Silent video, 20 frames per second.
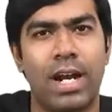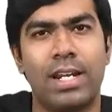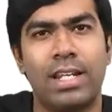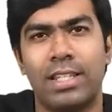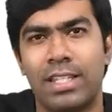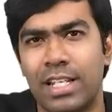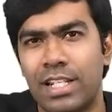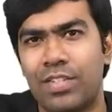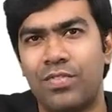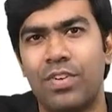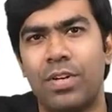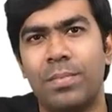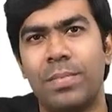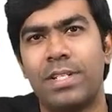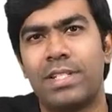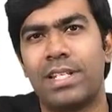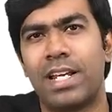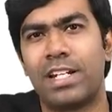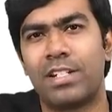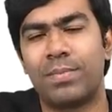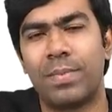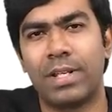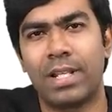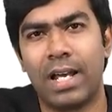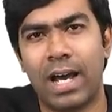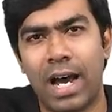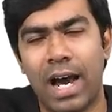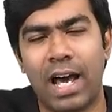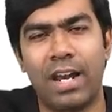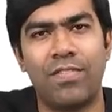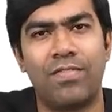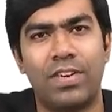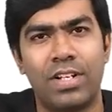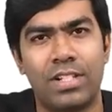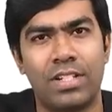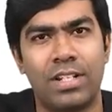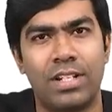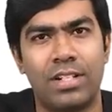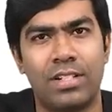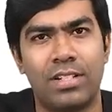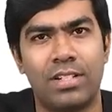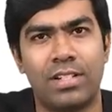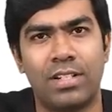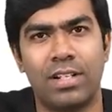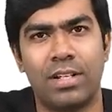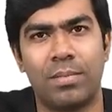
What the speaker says: and this will be sensed by the alpha cells,